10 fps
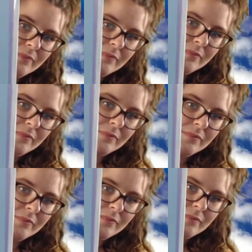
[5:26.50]

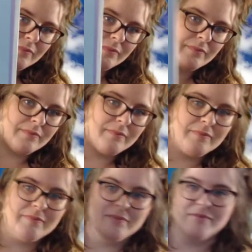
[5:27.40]

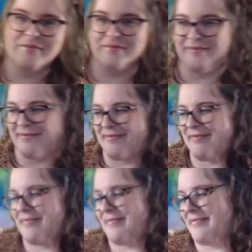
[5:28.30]

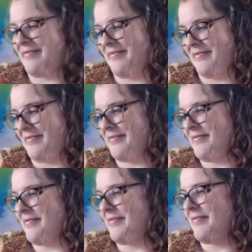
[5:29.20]

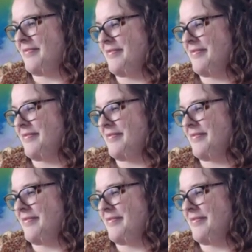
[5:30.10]
(no one is talking)